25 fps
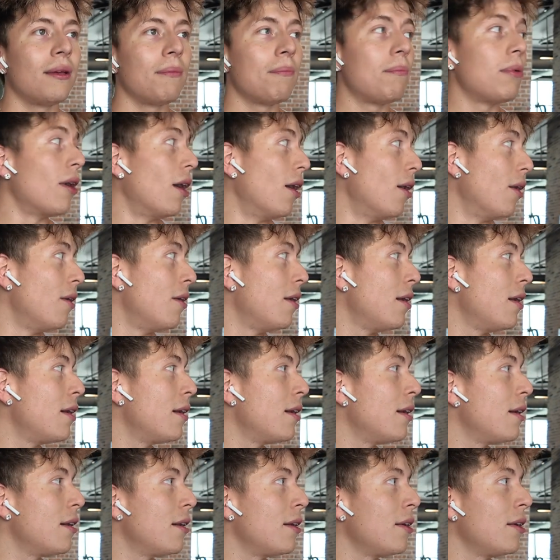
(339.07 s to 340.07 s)
Bro.
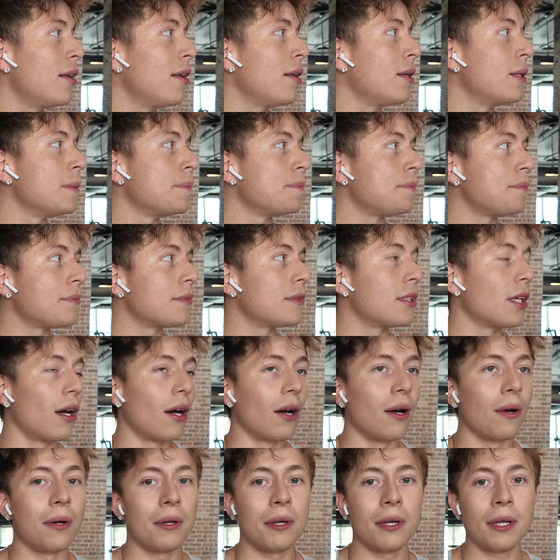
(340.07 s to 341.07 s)

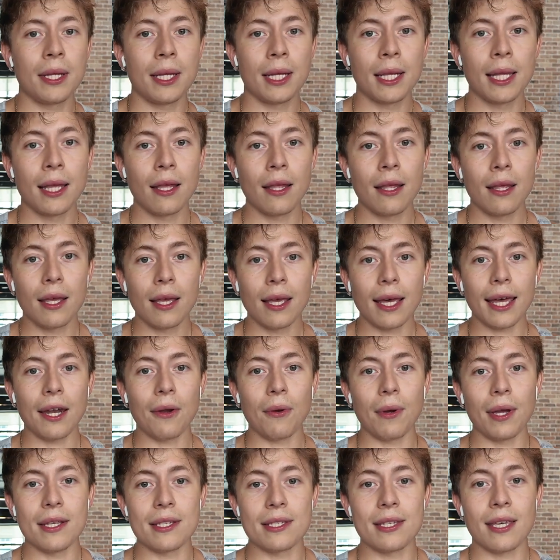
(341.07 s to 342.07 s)
So,
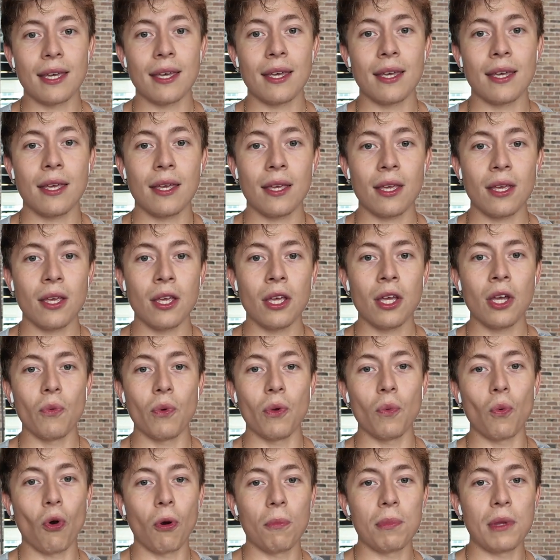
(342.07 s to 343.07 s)
anyways,
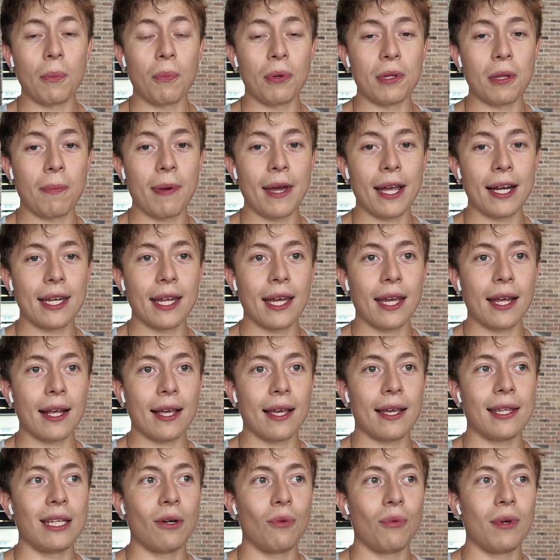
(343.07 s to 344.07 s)
we warmed up with the pec deck,
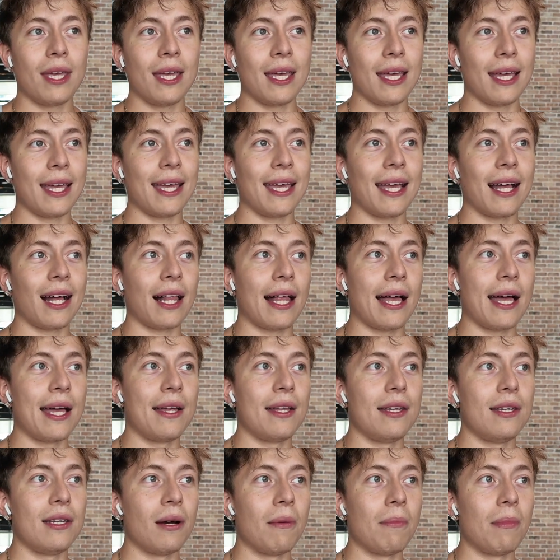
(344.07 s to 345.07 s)
then we hit
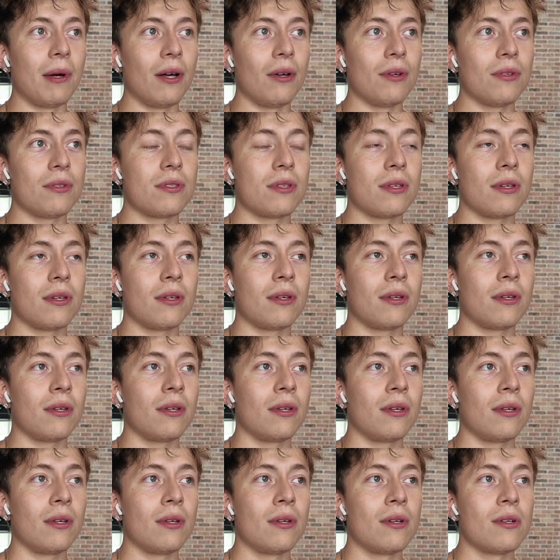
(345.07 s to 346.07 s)
incline dumbbells.
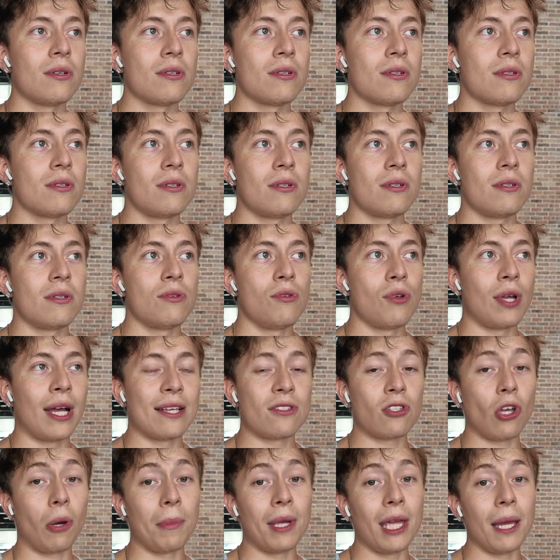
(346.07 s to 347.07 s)
You guys
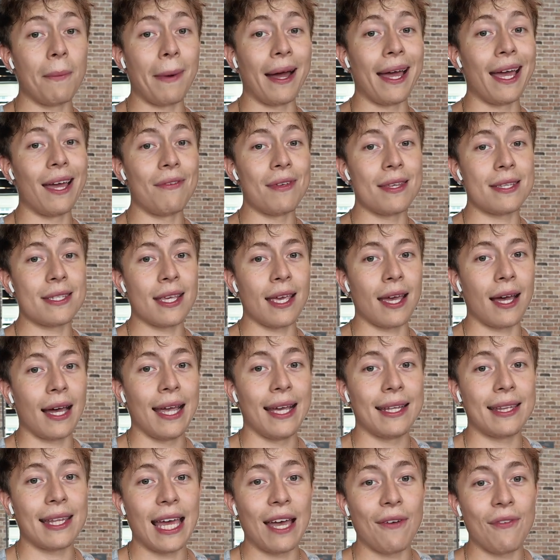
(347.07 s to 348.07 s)
saw me hit my heavy set. I
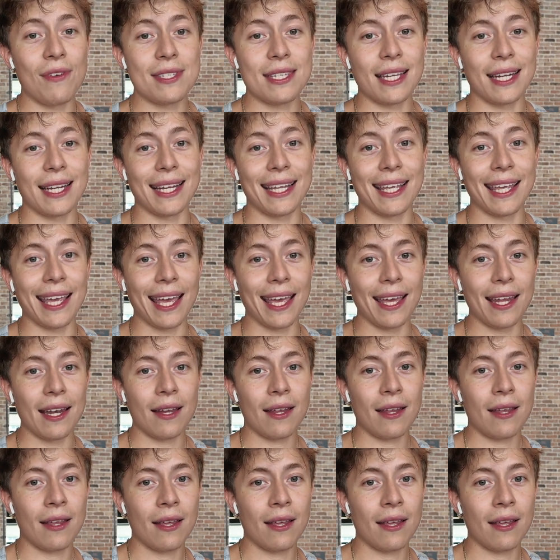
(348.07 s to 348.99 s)
hit the heavy set again.